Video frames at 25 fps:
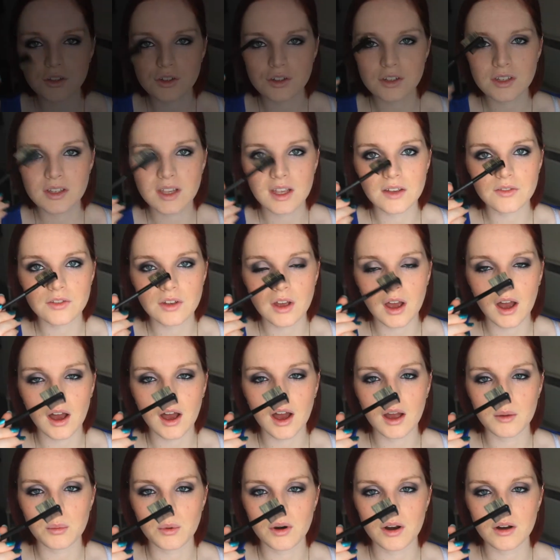So just give your
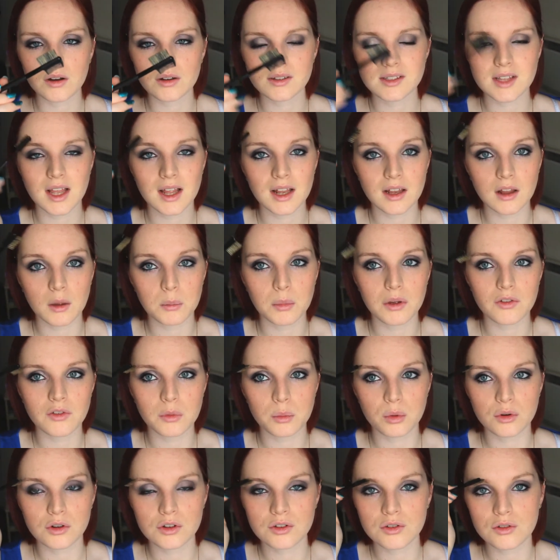eyebrows a little bit of a
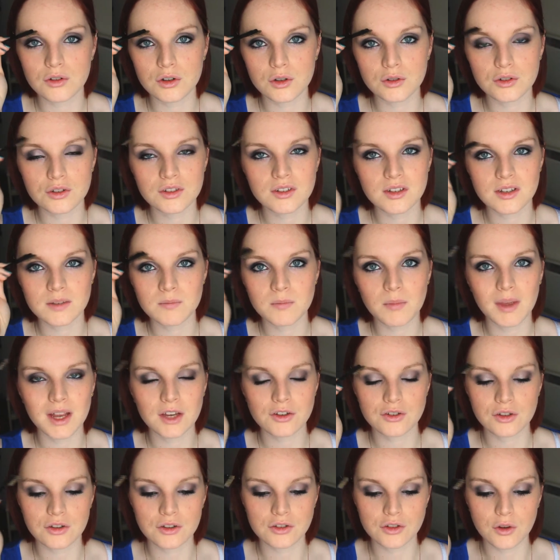brush through just to make
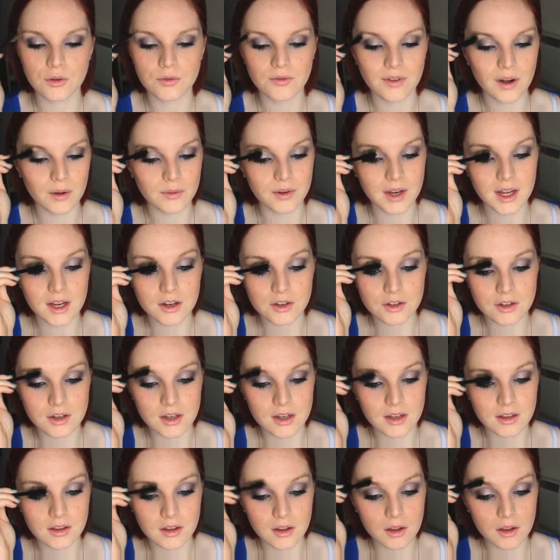sure there's no foundation in